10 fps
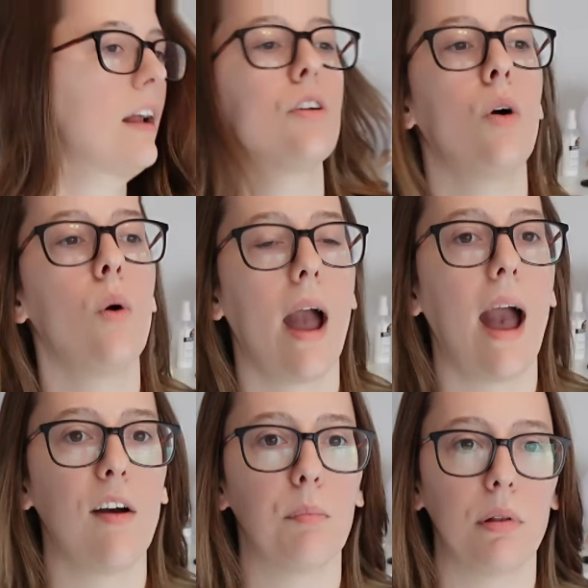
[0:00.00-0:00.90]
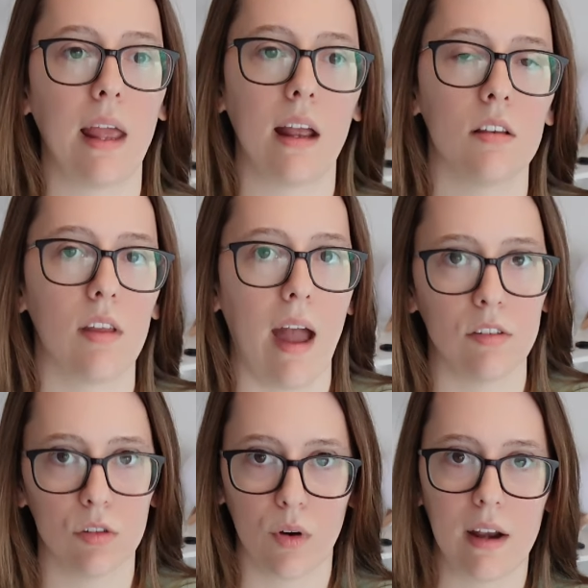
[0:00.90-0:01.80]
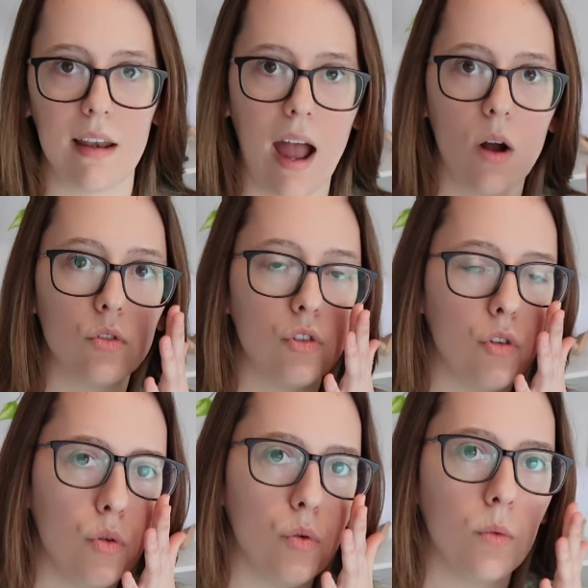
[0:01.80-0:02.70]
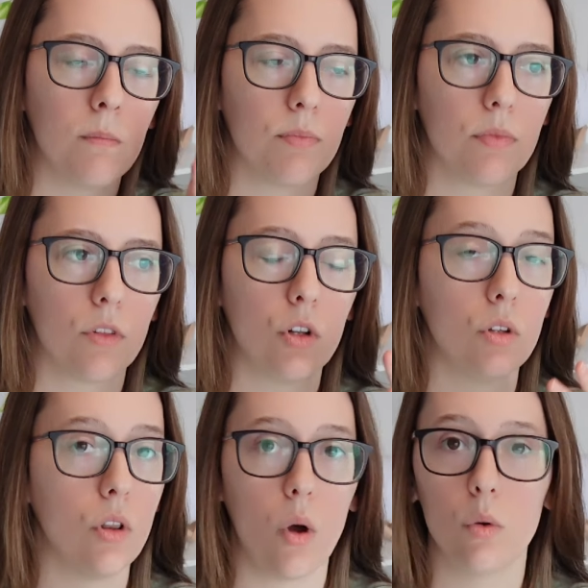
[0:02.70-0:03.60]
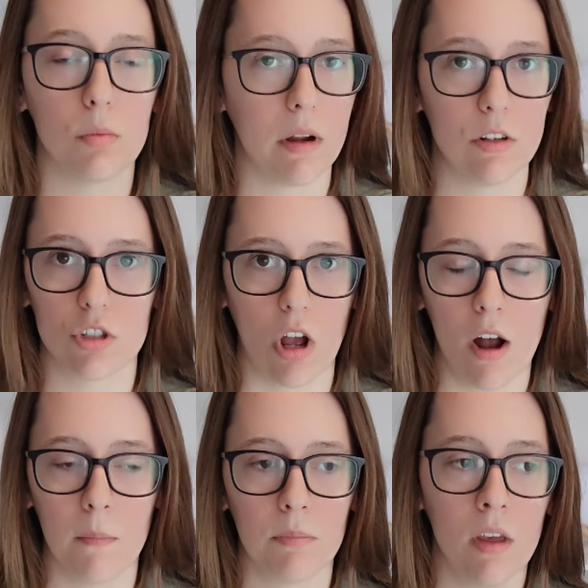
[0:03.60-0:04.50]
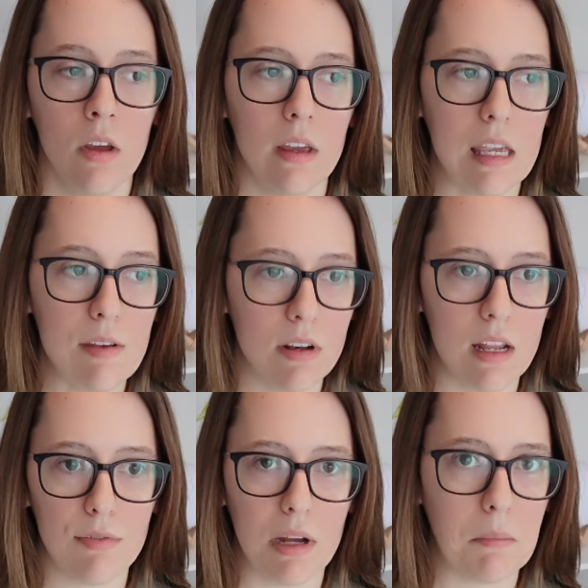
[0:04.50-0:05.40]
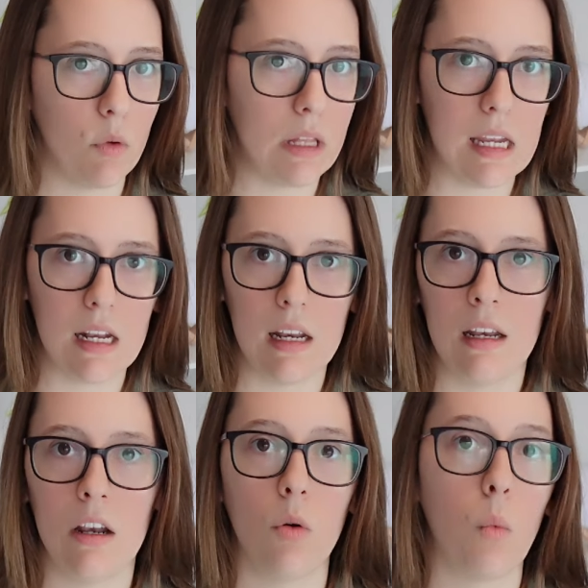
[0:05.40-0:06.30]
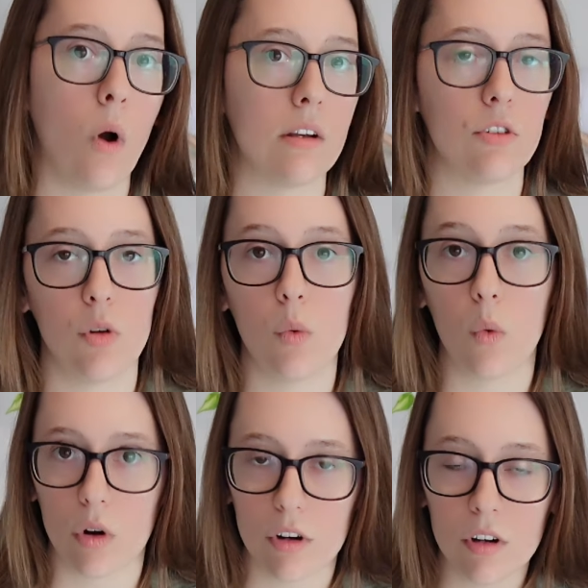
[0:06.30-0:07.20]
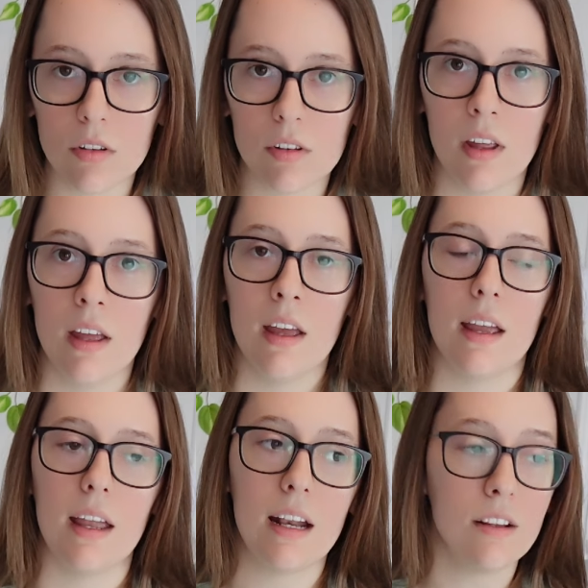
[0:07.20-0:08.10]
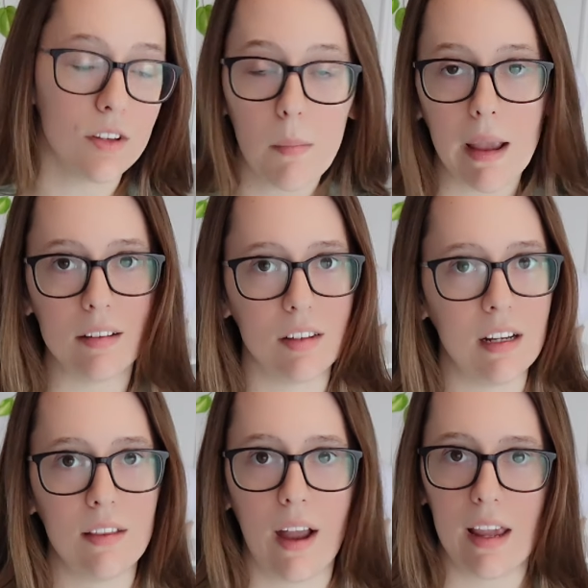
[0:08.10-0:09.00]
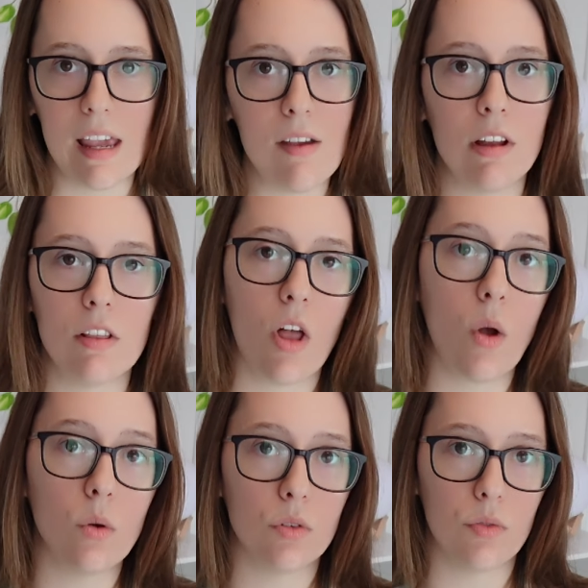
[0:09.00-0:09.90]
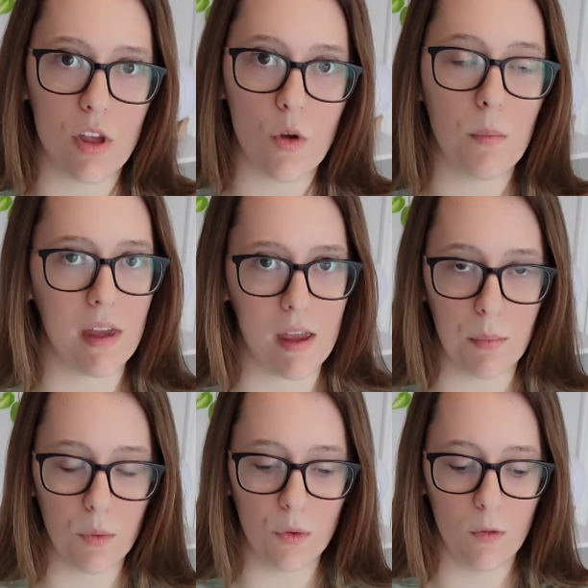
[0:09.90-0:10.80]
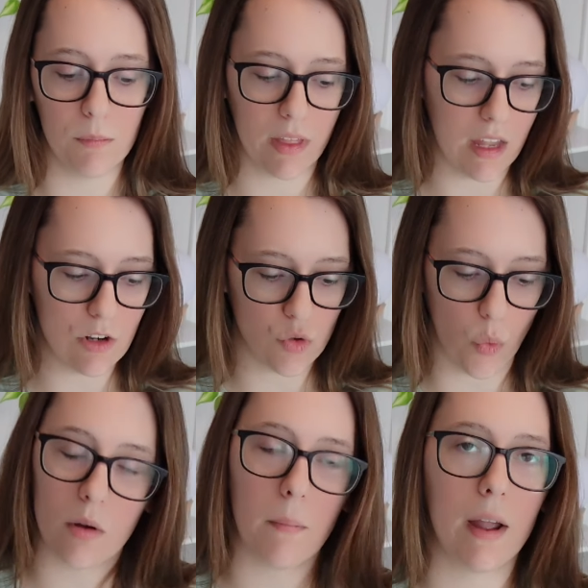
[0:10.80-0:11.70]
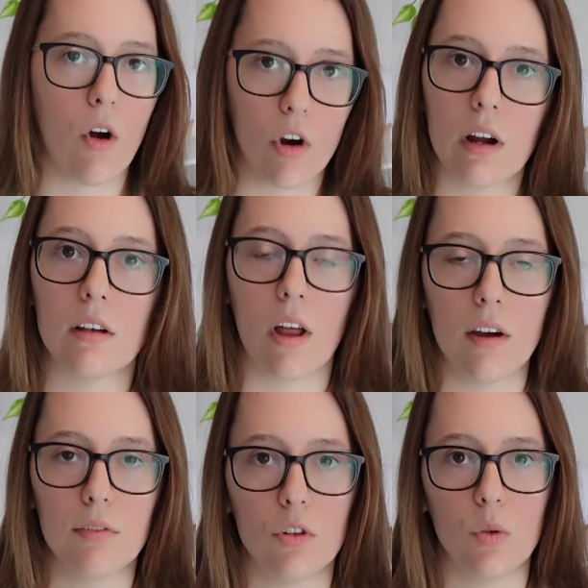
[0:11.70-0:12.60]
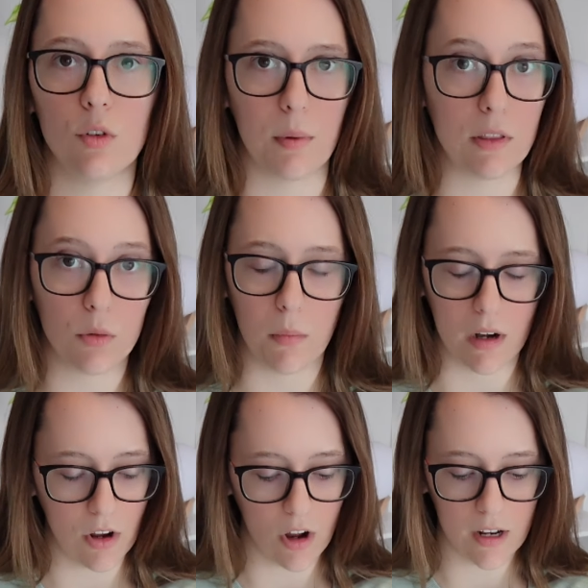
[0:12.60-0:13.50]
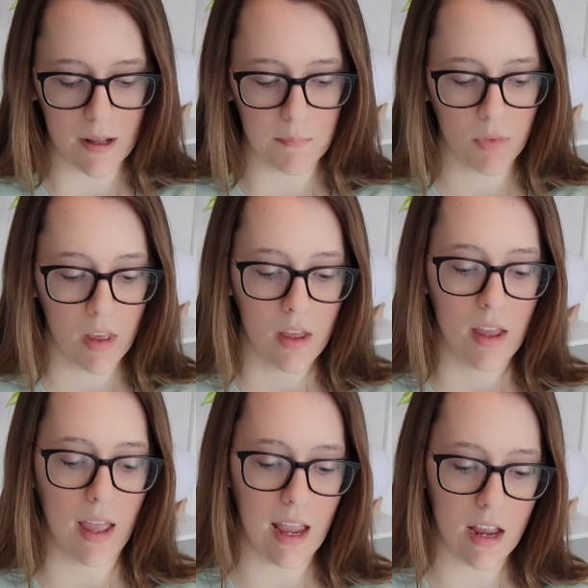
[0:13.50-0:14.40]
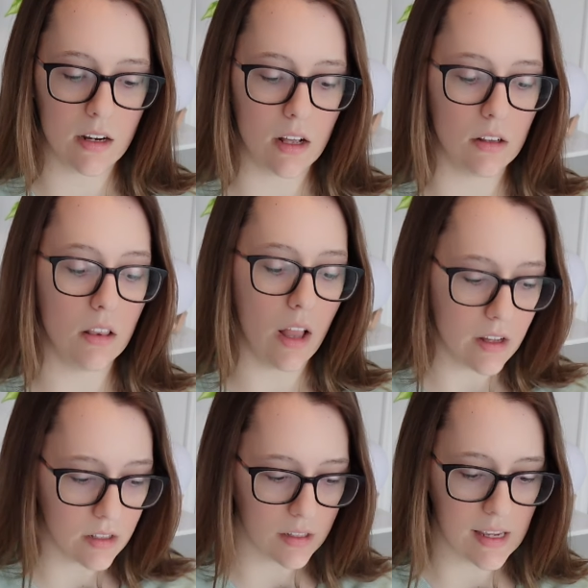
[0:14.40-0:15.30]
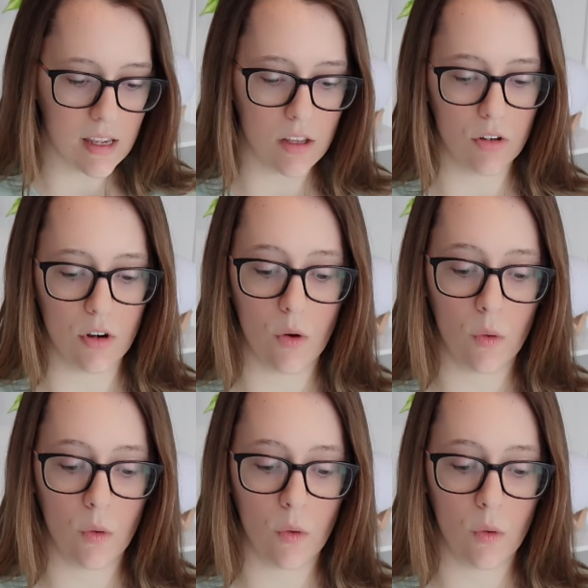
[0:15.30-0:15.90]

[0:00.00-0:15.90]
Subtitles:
don't have plans as of right now to close my shop, even if I'm only getting, 1 to 2 orders. It is amazing that even those few people enjoyed my art enough to spend their money on it. And luckily,